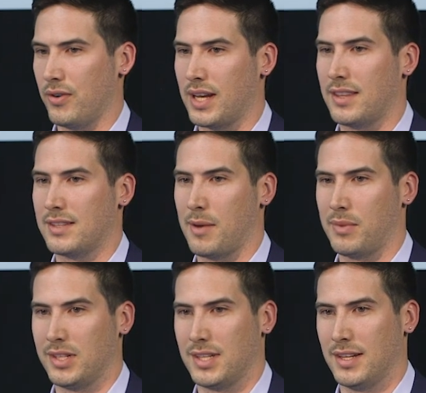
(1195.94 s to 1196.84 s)
taking the time
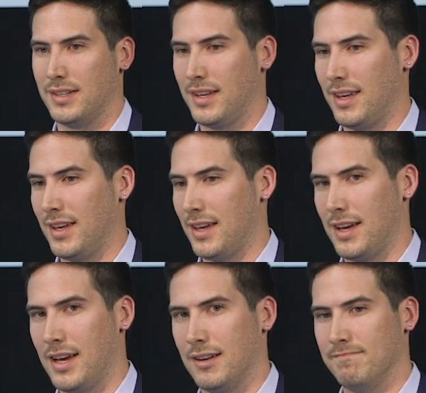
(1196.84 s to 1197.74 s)
to listen.
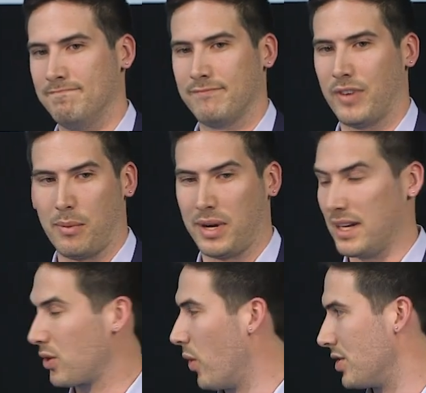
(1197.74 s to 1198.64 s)
If anybody
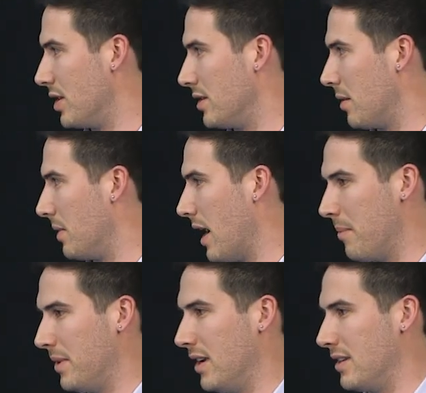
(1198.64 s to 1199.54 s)
has questions, I'd be
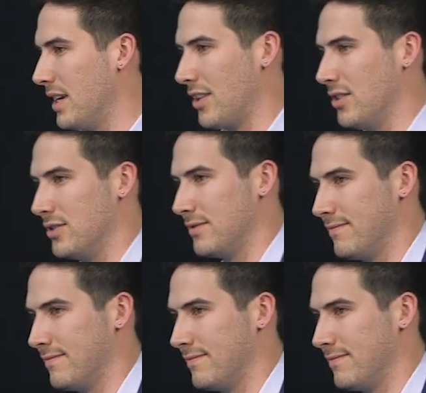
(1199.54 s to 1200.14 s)
happy to take those.